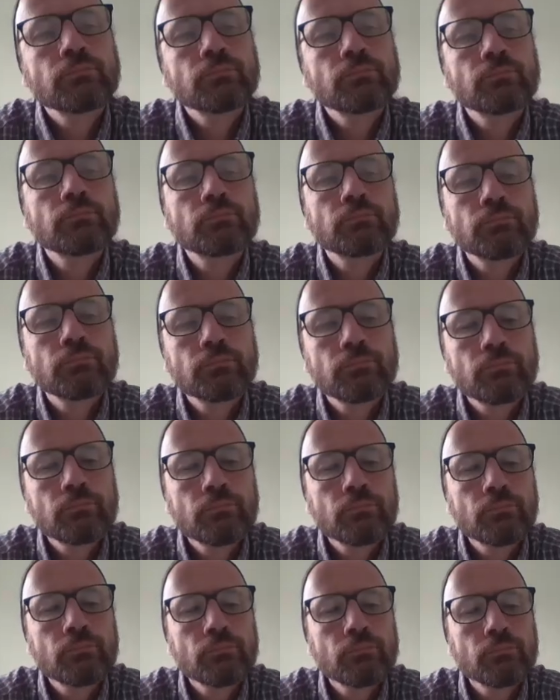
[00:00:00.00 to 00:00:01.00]

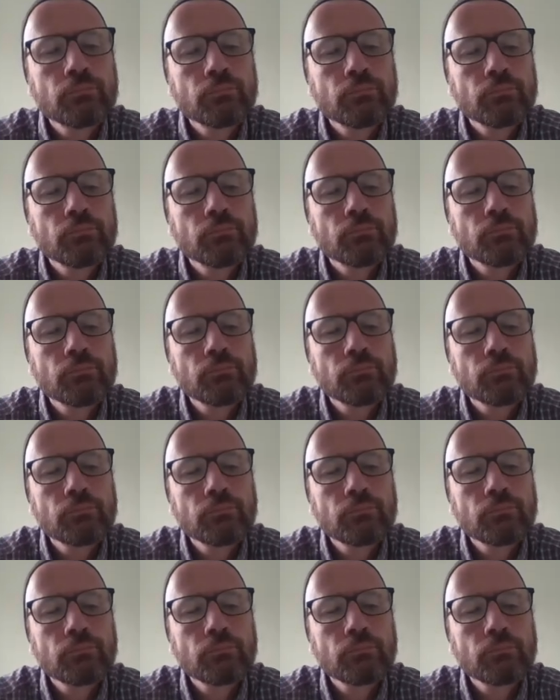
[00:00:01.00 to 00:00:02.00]

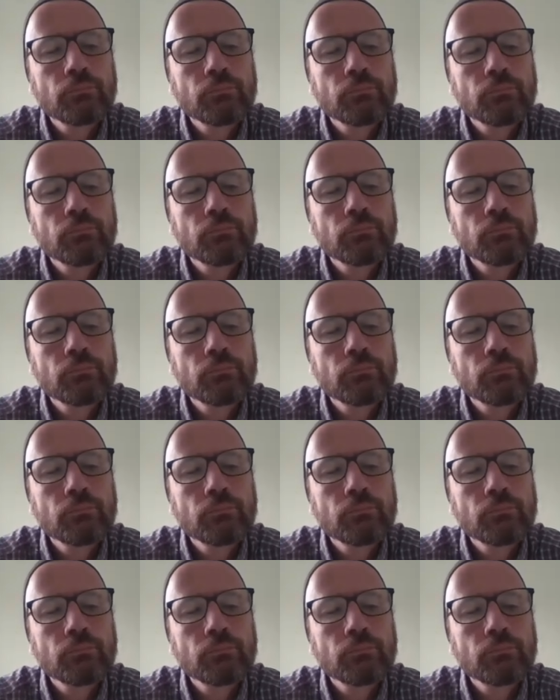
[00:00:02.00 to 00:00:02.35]
This person isn't speaking.